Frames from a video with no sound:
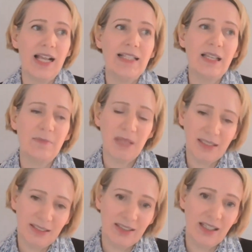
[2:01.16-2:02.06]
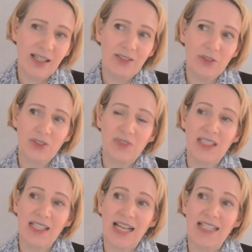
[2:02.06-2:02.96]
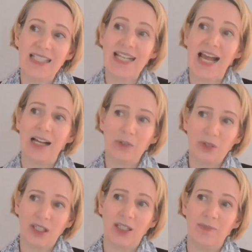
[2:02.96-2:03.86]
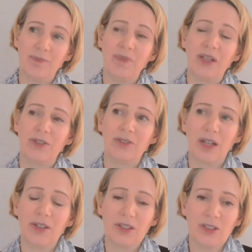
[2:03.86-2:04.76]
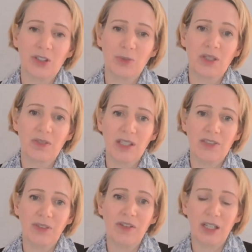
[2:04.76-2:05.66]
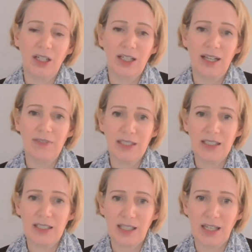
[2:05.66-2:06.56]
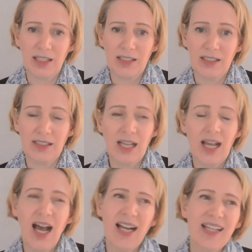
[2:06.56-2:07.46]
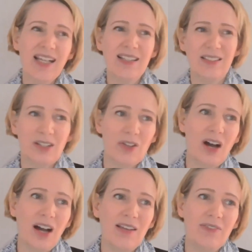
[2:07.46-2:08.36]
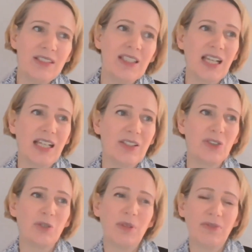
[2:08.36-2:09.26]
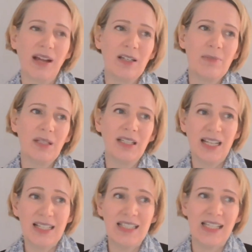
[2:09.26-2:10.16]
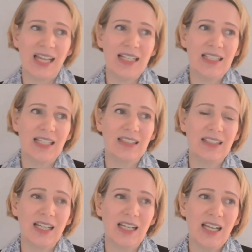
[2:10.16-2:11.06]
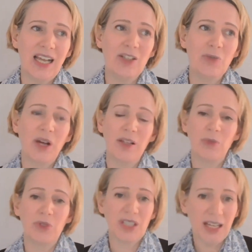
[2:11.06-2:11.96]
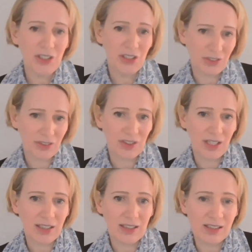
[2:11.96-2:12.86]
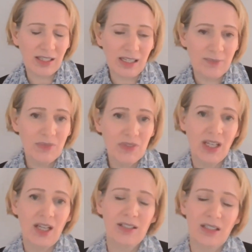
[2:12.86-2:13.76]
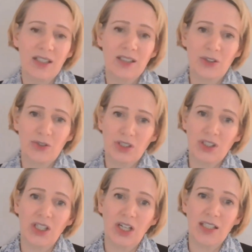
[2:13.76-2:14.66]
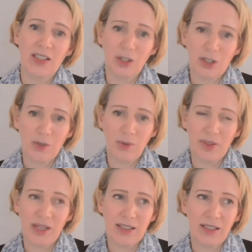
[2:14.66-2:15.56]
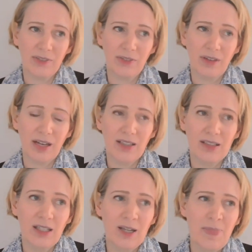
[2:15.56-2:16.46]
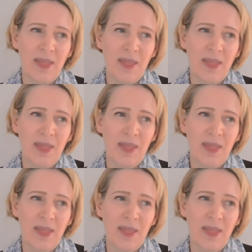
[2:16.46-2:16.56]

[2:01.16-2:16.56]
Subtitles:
Is it meeting the sort of intended outcome rather than just one of these very high level indicators? And I guess, the high level indicators could be valuable in indicating that it's worth more attention on certain schemes to kind of scrutinize and look at what they're delivering.